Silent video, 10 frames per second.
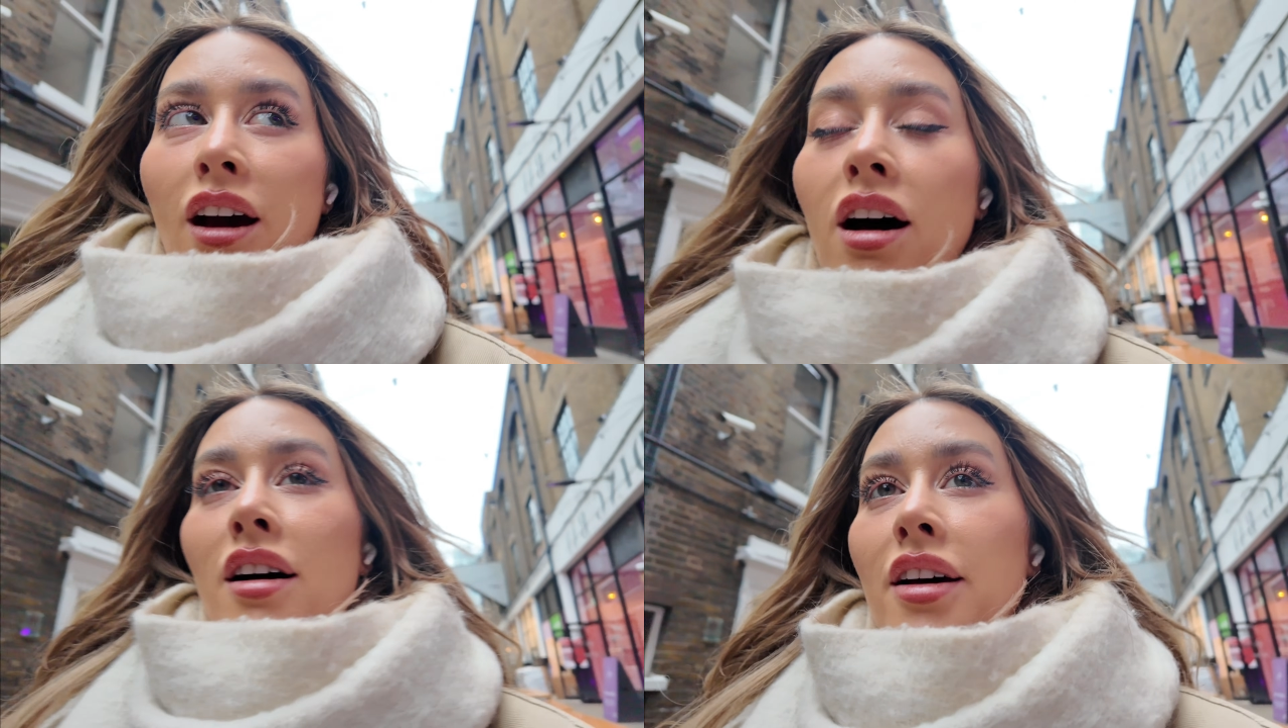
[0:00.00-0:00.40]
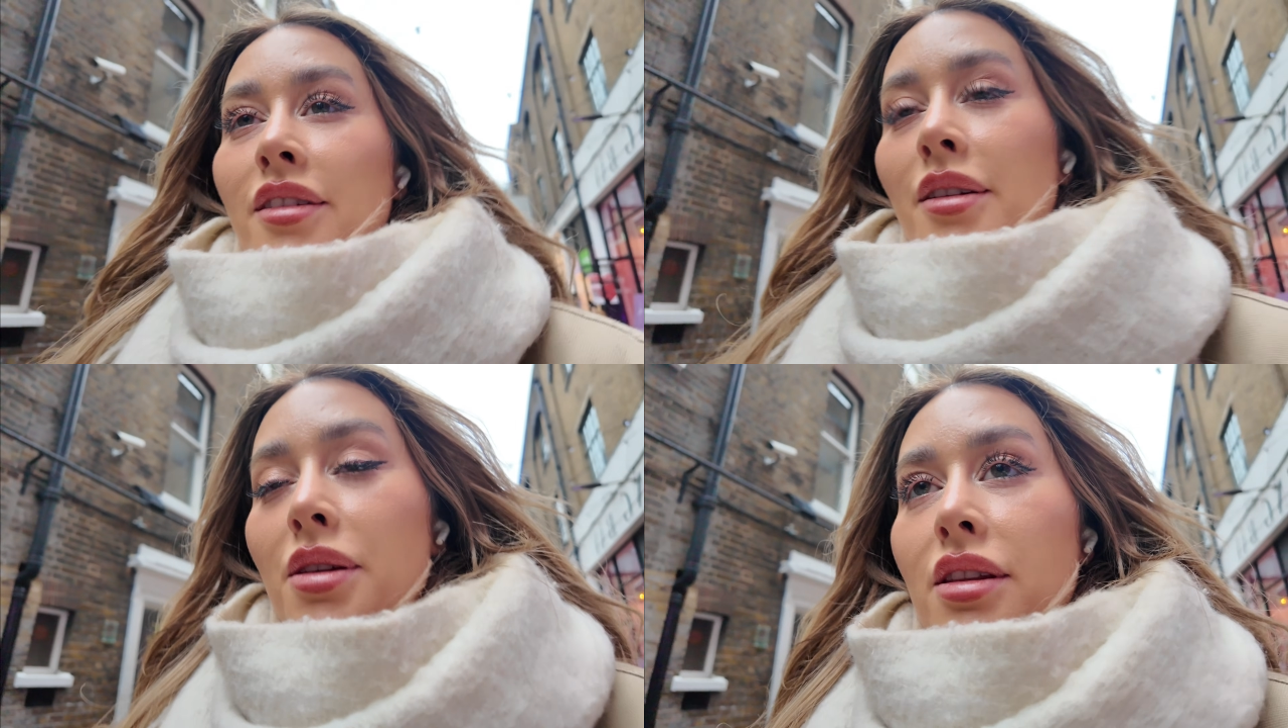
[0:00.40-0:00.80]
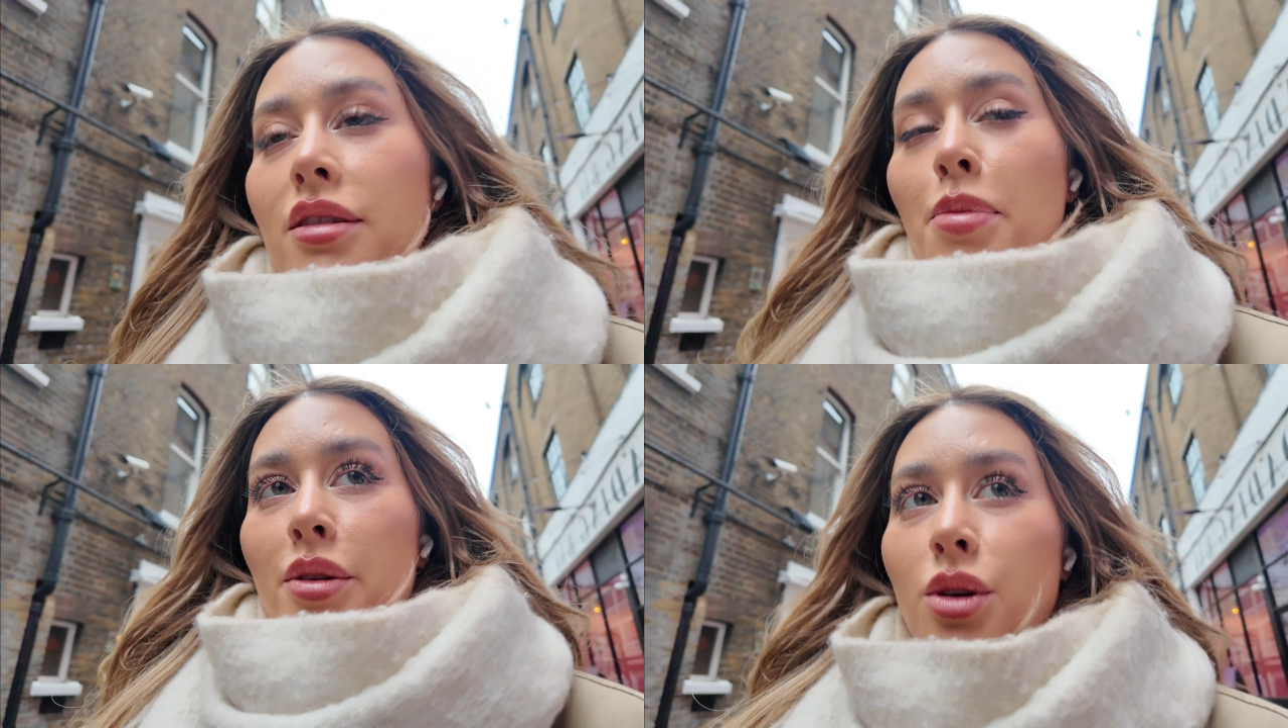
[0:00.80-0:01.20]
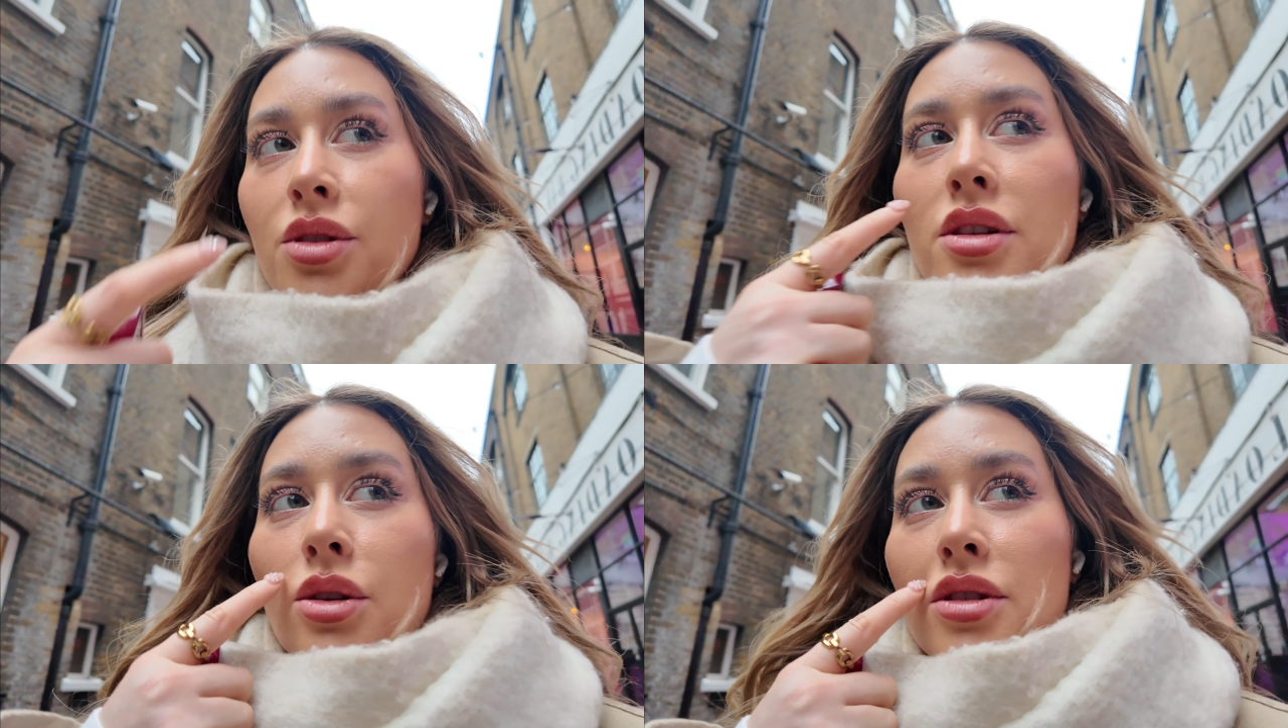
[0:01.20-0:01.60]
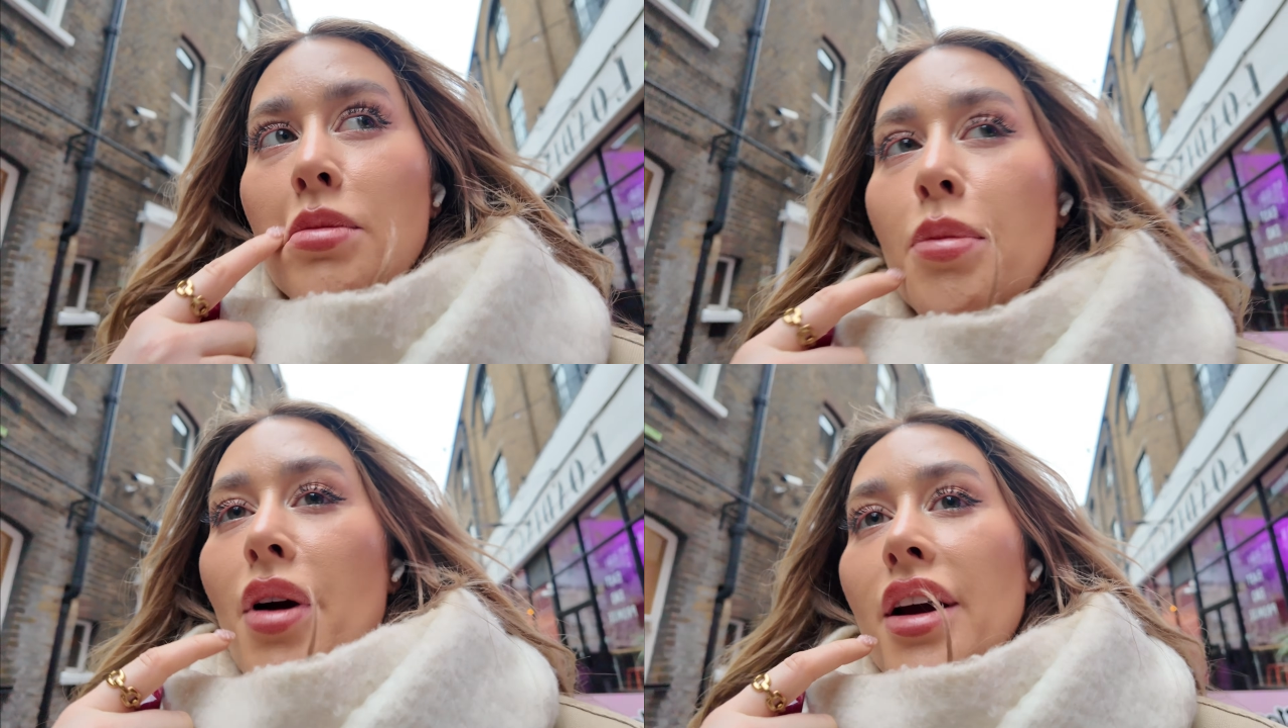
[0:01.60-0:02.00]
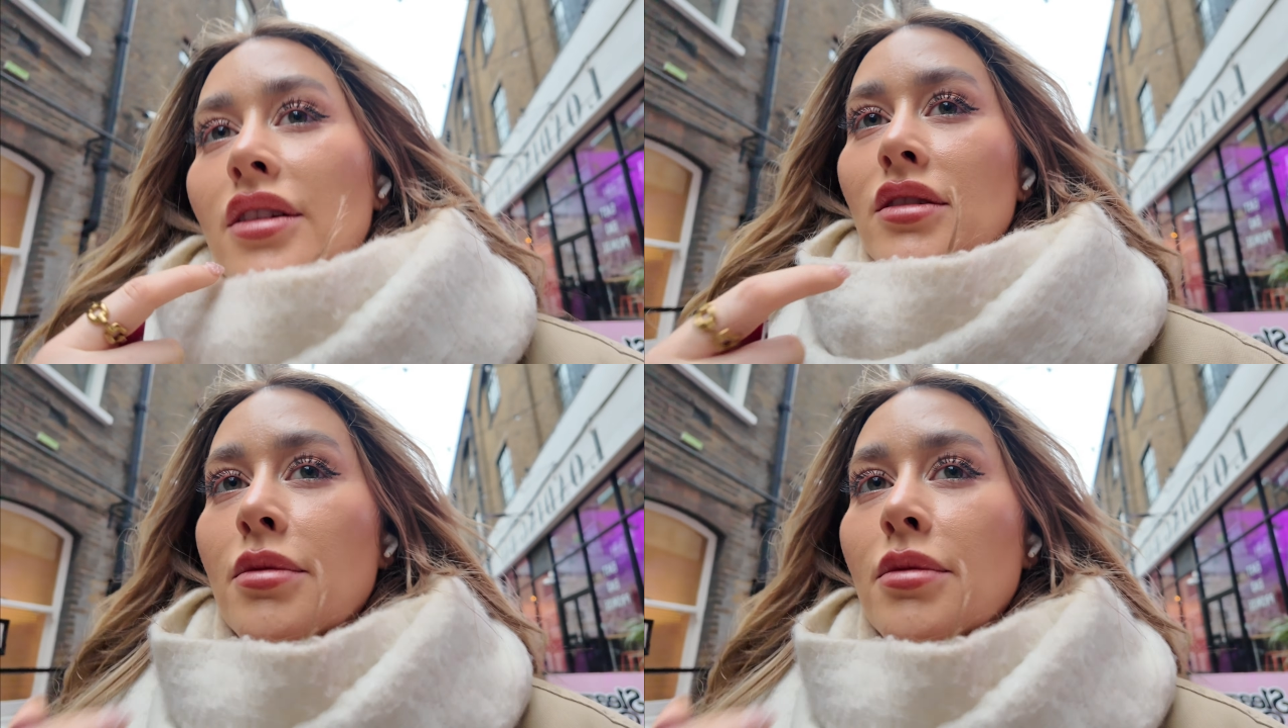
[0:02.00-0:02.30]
I mean, the Botox has gone to my brain.